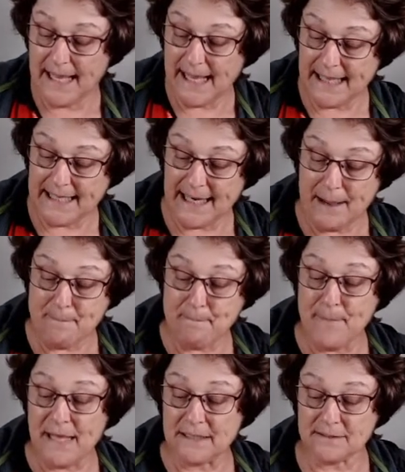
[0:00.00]
and I
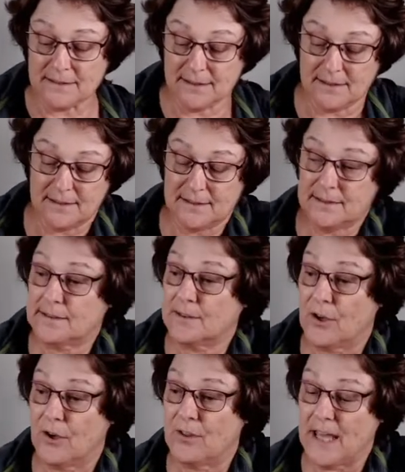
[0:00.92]
melted it
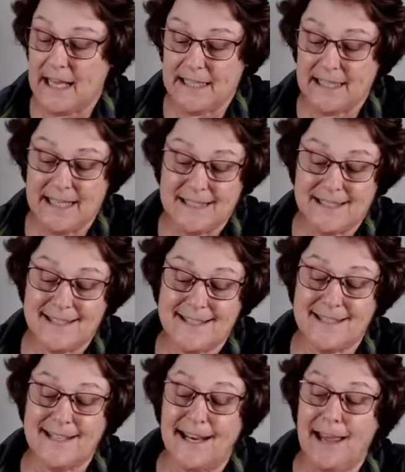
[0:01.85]
so that it's
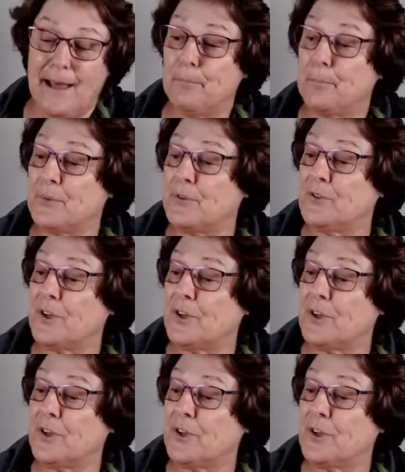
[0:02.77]
slumped.